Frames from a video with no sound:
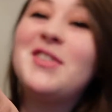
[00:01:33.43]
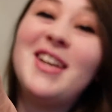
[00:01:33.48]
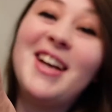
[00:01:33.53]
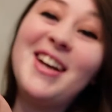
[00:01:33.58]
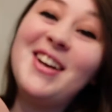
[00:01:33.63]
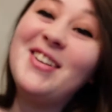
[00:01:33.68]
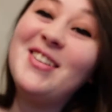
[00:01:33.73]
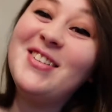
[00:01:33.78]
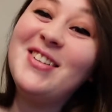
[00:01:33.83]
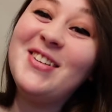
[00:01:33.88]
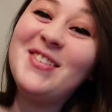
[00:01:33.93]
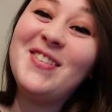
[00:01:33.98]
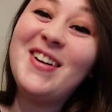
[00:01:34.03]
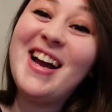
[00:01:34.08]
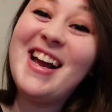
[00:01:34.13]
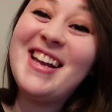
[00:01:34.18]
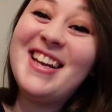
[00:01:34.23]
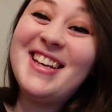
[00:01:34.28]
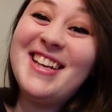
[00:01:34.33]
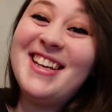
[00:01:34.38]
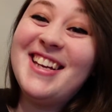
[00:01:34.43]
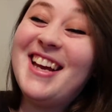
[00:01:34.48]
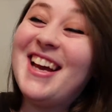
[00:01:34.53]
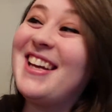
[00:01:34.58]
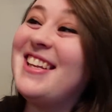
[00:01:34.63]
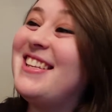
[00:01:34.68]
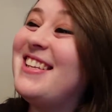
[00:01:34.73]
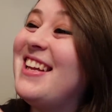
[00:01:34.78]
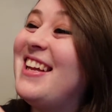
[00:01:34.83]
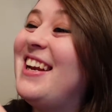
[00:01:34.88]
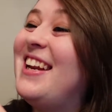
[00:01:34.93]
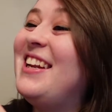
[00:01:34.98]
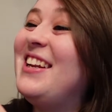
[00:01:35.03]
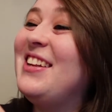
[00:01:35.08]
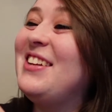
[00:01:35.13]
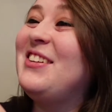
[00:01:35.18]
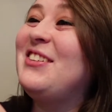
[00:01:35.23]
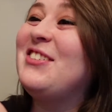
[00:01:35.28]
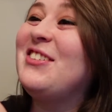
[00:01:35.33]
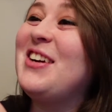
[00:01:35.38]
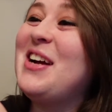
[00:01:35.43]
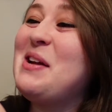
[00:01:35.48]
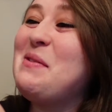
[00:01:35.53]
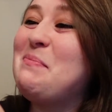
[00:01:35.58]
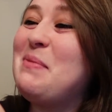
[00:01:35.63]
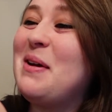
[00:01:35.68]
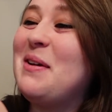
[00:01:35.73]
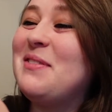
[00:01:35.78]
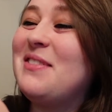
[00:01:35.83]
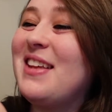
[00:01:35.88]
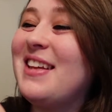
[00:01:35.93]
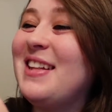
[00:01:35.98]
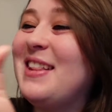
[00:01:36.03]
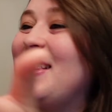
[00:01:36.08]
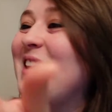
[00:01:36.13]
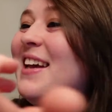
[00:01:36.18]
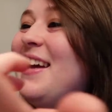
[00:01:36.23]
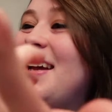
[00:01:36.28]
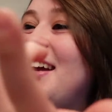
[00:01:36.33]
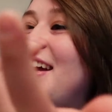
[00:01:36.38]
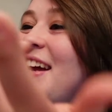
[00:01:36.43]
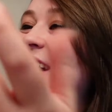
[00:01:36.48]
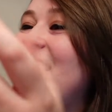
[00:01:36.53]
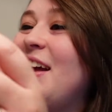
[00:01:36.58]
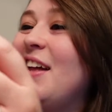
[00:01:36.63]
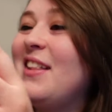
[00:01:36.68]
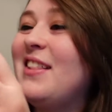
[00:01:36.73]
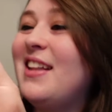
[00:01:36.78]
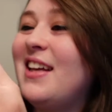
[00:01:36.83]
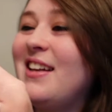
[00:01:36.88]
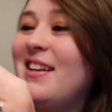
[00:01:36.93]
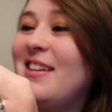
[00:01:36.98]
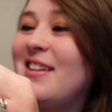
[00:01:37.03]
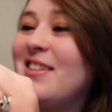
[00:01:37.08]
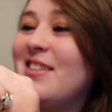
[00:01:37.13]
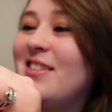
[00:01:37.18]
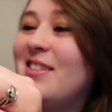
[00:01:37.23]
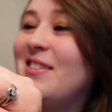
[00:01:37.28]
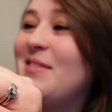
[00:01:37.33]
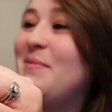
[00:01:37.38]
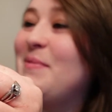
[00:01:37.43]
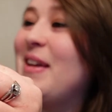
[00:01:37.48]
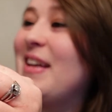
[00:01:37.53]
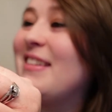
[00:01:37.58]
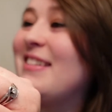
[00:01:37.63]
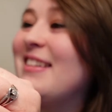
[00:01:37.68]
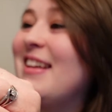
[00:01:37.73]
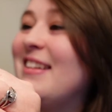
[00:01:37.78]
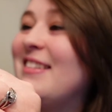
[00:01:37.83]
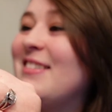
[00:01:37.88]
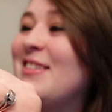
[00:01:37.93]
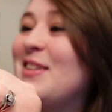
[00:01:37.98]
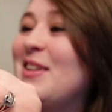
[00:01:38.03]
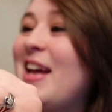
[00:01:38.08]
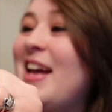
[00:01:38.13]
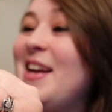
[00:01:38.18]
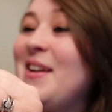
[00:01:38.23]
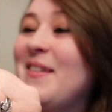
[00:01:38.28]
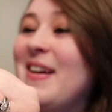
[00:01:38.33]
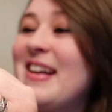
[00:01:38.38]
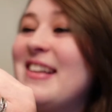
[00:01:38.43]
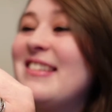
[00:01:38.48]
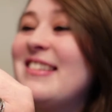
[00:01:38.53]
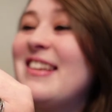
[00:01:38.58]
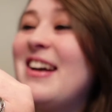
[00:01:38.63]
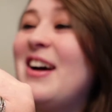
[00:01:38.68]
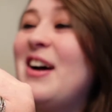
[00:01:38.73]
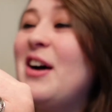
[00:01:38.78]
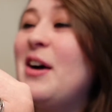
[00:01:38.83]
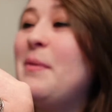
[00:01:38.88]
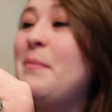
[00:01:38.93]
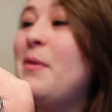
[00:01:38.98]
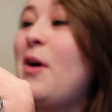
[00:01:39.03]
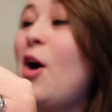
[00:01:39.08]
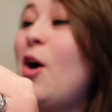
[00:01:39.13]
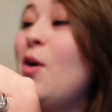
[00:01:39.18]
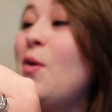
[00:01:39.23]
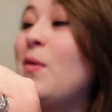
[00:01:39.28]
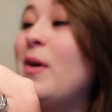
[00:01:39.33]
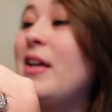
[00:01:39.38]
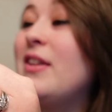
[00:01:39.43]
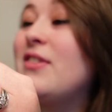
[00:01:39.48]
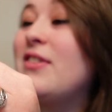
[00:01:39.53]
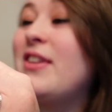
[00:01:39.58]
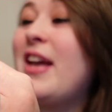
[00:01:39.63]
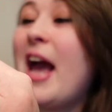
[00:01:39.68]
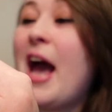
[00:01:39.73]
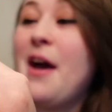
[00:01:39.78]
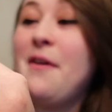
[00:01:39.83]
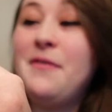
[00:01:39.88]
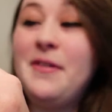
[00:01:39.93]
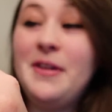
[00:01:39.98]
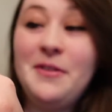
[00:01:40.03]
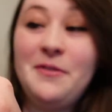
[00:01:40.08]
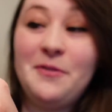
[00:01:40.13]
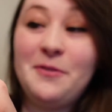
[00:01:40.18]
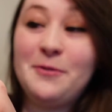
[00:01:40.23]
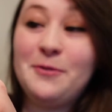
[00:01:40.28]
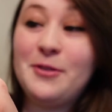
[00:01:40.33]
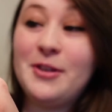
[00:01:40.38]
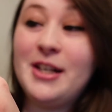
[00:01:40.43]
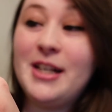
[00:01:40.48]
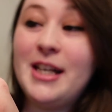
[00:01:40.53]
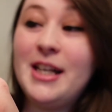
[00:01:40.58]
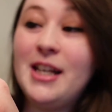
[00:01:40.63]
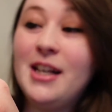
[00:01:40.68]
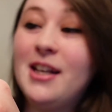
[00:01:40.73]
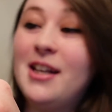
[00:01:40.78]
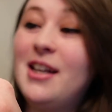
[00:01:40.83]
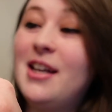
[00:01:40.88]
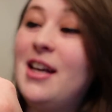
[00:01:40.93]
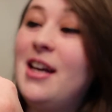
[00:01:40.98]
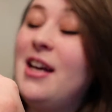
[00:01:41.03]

I don't know why I said it in grape. I was like, that doesn't make sense. Anyways, oh, it's caffeine free.